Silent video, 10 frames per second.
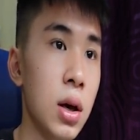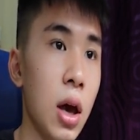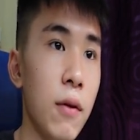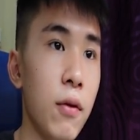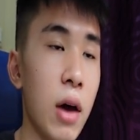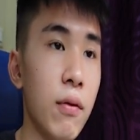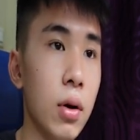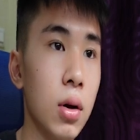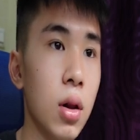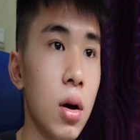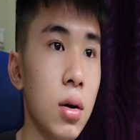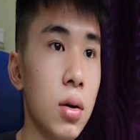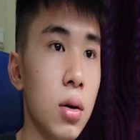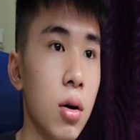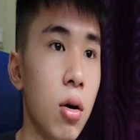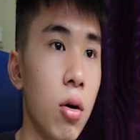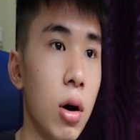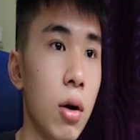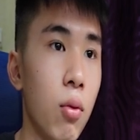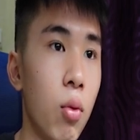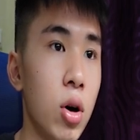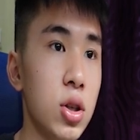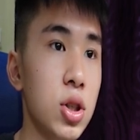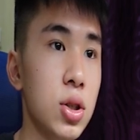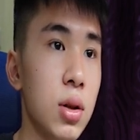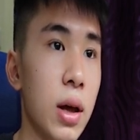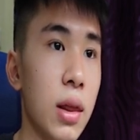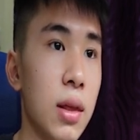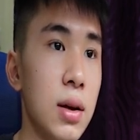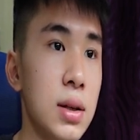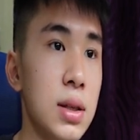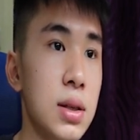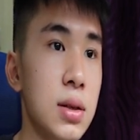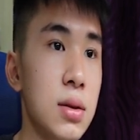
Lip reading: if you have a clock or a watch like this,